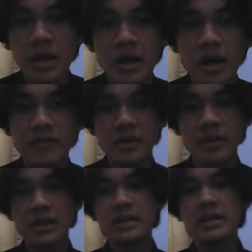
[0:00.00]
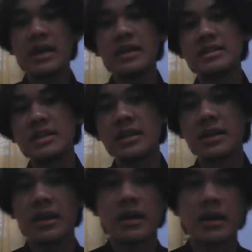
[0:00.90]
After
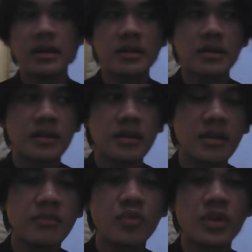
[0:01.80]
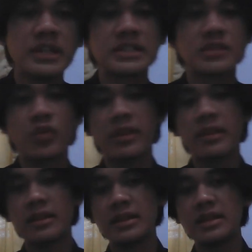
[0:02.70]
engaging and embrace with
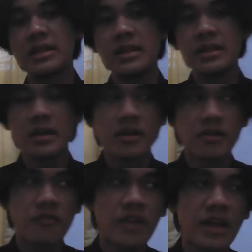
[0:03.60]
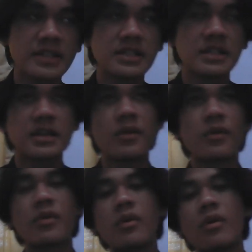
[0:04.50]
the reflection
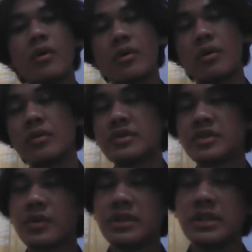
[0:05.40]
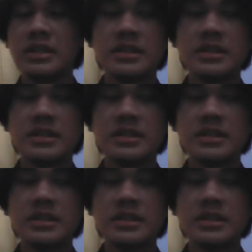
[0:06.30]
or also the